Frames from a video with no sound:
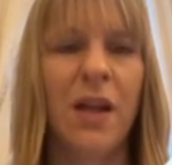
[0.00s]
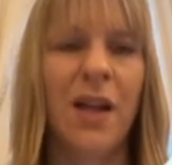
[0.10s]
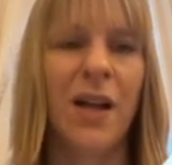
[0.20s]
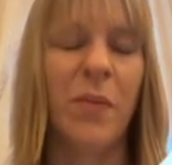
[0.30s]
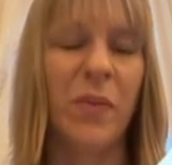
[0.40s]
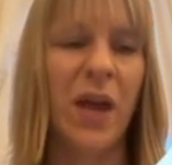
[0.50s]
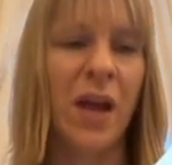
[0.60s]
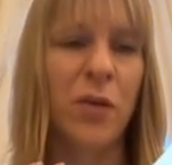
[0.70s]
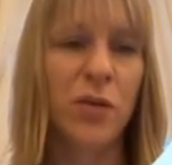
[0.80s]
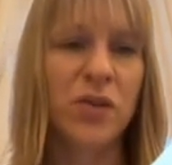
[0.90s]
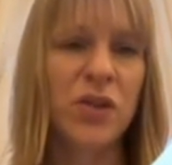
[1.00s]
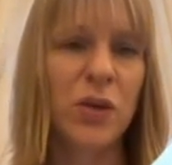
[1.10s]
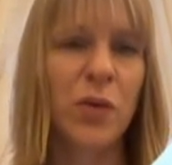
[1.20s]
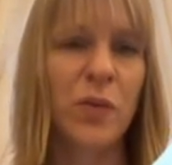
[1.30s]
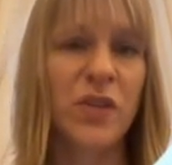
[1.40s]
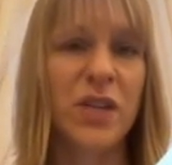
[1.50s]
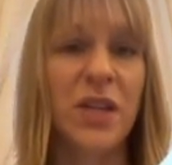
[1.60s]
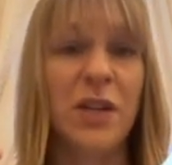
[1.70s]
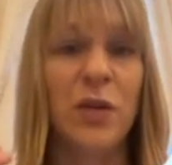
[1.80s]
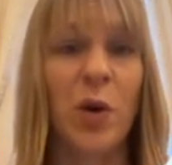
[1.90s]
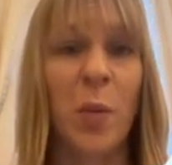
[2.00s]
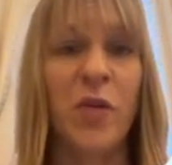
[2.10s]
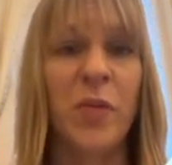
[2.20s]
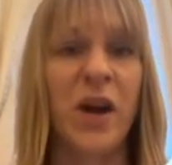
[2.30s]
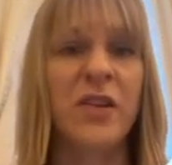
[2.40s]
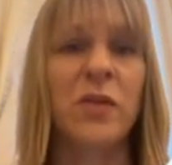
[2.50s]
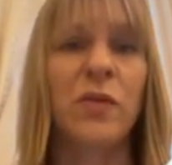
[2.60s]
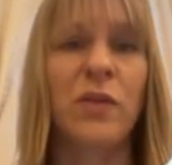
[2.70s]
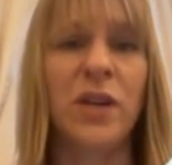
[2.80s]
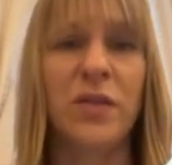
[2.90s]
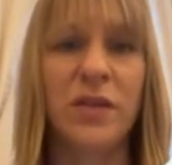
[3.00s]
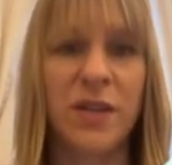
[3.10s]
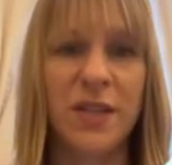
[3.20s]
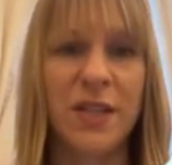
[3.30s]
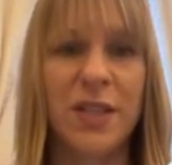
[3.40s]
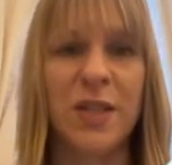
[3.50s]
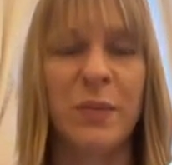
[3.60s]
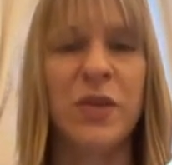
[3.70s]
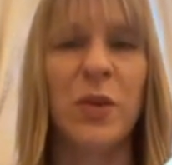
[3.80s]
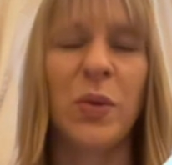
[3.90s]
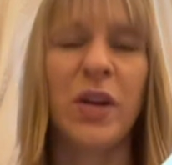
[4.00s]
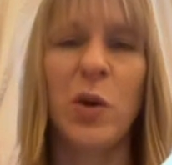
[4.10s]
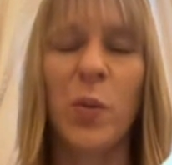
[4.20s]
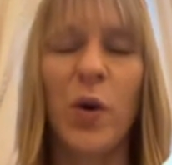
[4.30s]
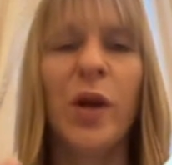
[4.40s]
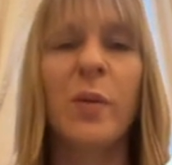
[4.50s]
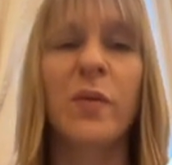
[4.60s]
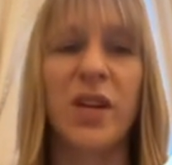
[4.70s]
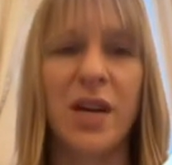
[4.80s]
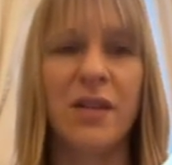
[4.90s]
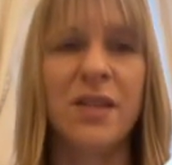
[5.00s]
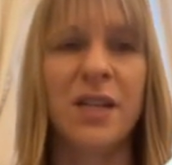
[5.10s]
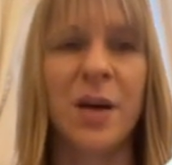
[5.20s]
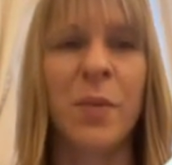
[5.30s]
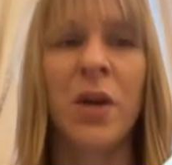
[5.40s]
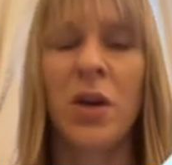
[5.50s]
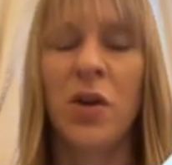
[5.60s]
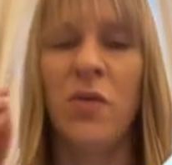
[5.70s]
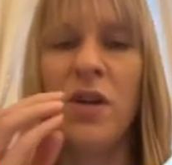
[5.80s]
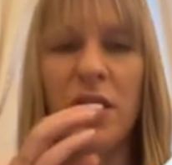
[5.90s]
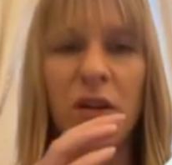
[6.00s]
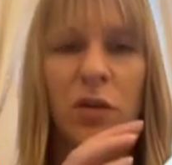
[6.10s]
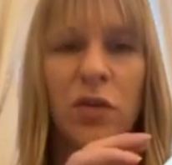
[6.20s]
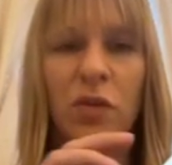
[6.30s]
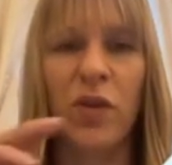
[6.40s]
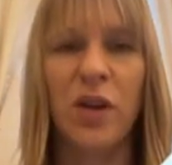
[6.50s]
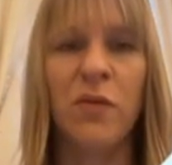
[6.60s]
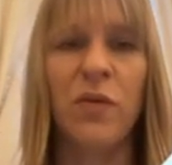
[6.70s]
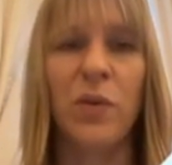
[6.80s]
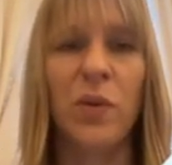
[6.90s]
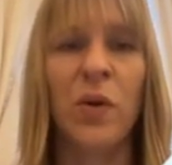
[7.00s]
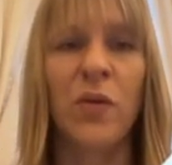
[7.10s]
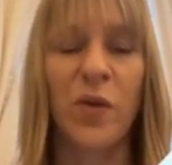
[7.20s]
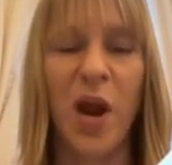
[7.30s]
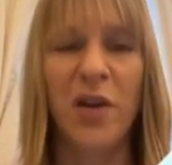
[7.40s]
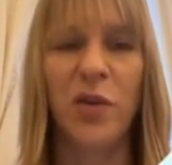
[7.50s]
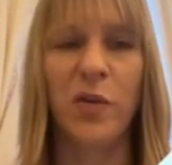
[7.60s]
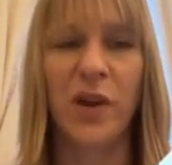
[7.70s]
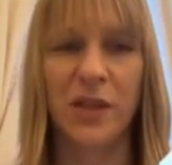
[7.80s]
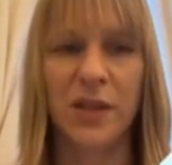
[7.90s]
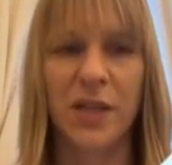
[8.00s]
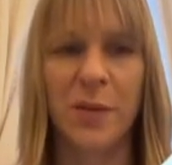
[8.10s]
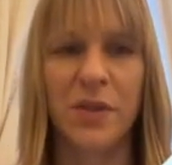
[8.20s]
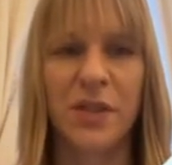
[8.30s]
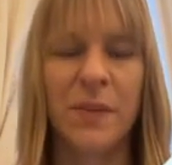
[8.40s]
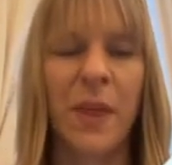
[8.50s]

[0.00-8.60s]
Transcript: Um, and also, obviously, you need to optimize it fully to the system. So, when you're working with the enzyme, you really need to screen for a range of enzymes.